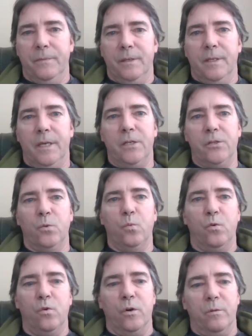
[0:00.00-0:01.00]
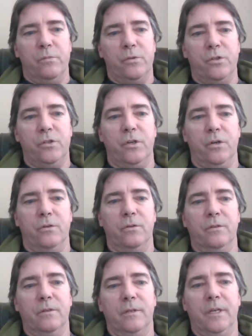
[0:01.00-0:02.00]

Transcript: It is a warm stone,